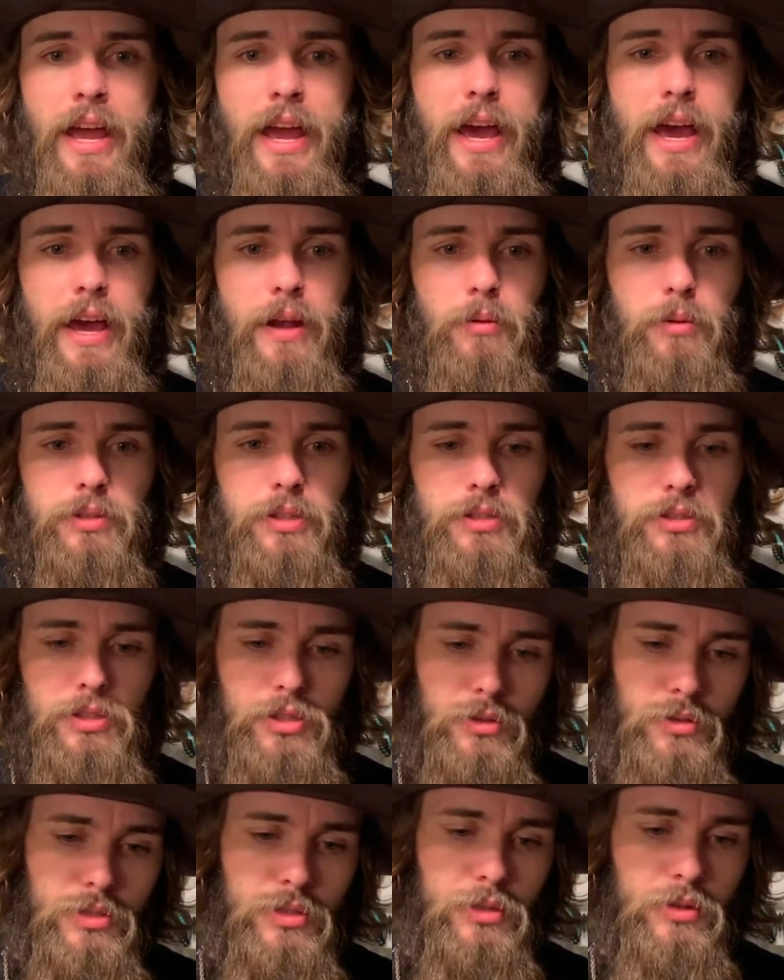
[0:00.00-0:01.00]
And what they'll
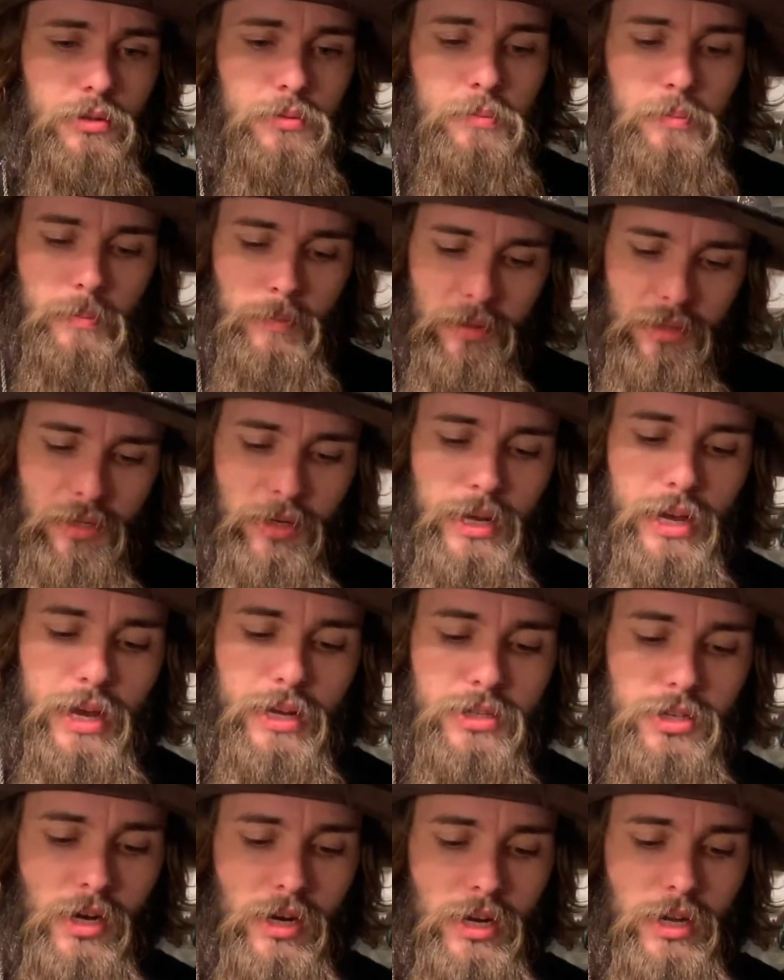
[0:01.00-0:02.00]
do is they'll put their
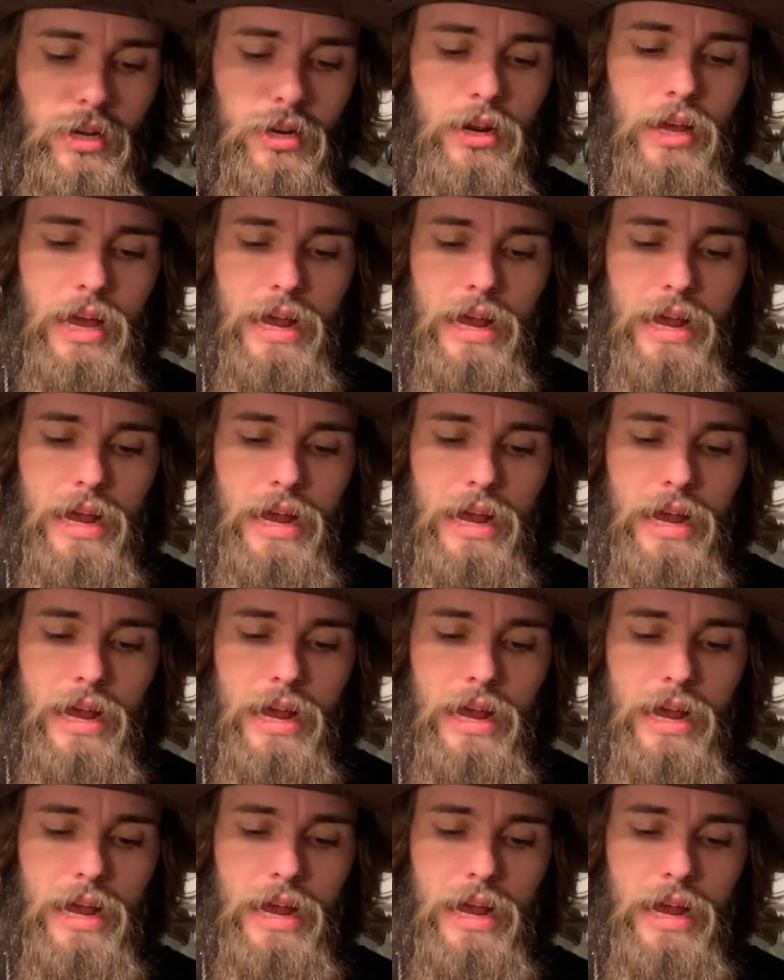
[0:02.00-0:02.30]
cage on it